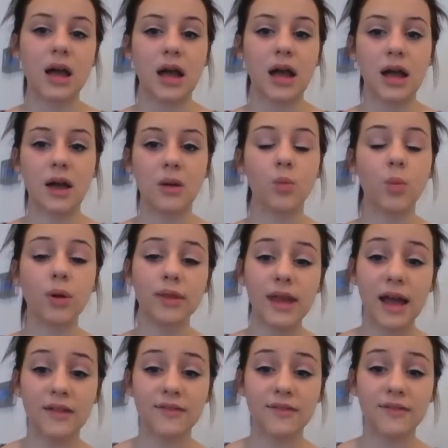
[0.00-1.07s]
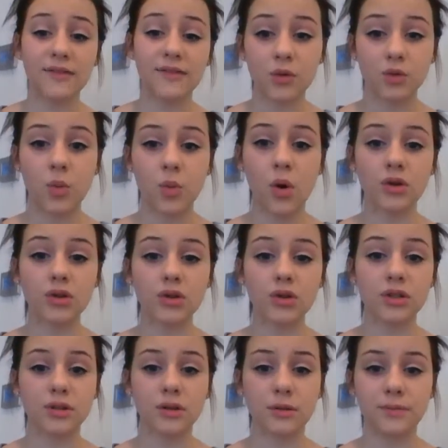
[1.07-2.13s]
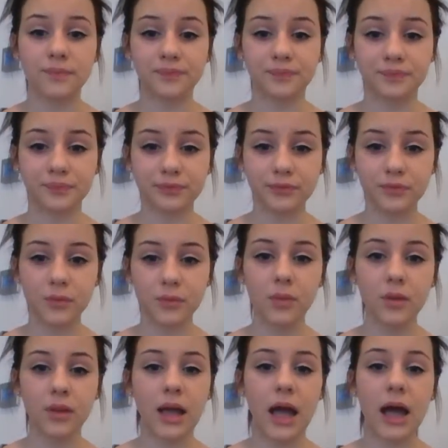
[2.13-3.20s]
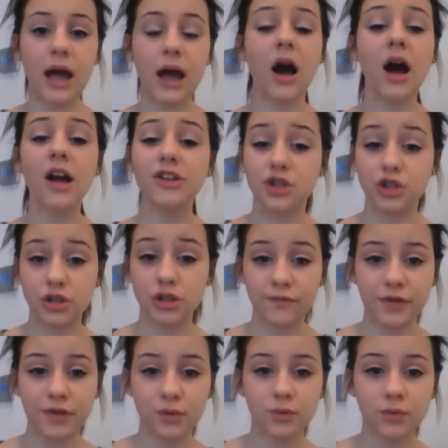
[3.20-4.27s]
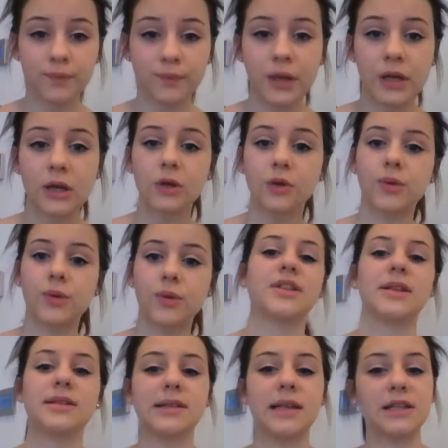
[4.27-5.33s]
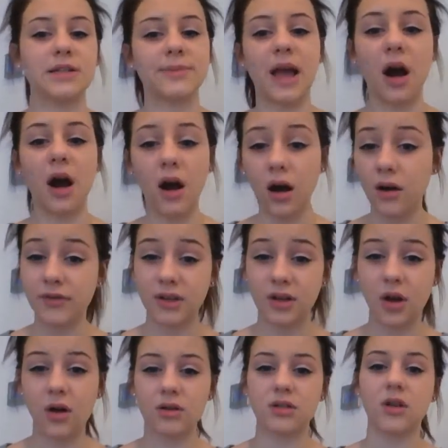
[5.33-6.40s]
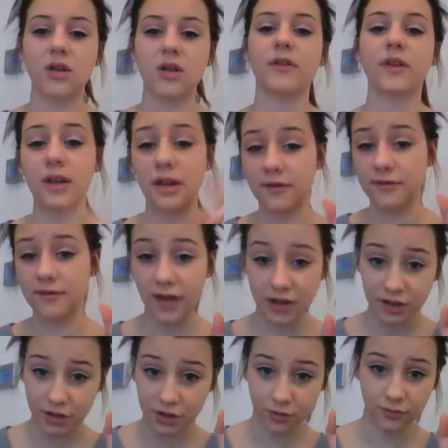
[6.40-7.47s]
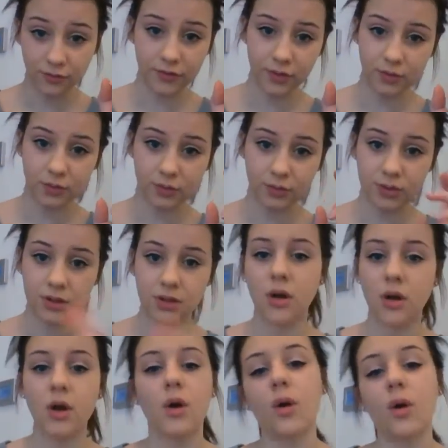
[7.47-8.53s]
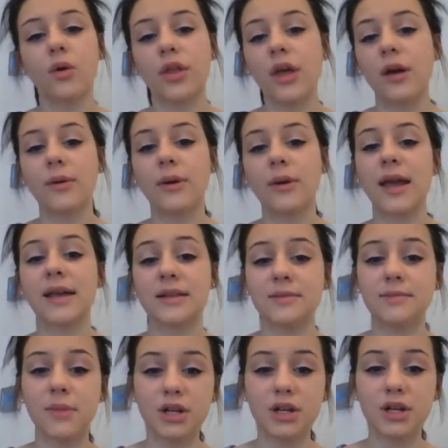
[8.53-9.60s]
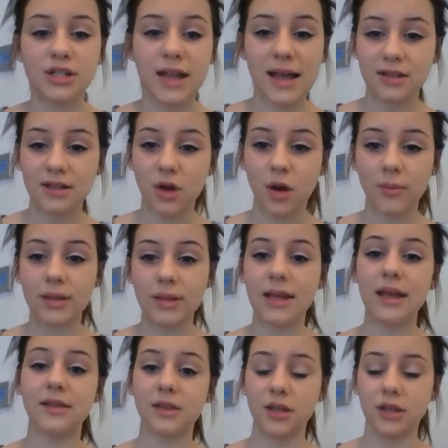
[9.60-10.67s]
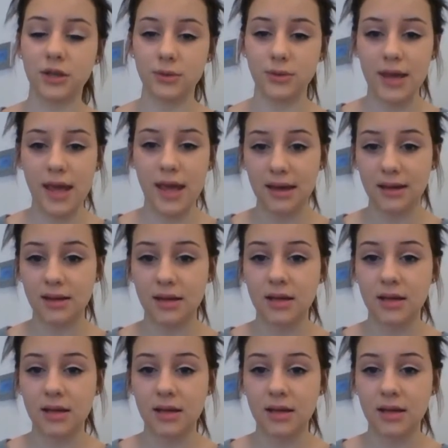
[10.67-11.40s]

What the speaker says: One that I found was hydrogen fuel, which is said to be half the cost of conventional fuels, although it is much less common in the UK.